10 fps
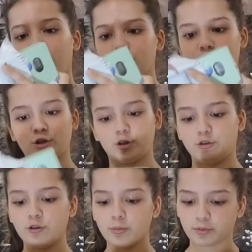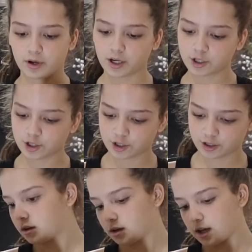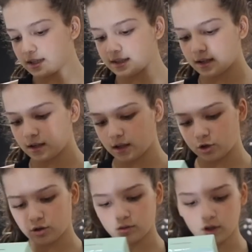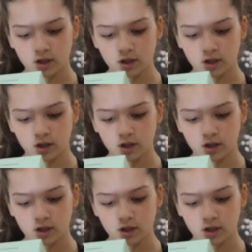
A toothbrush? Is it an electric one?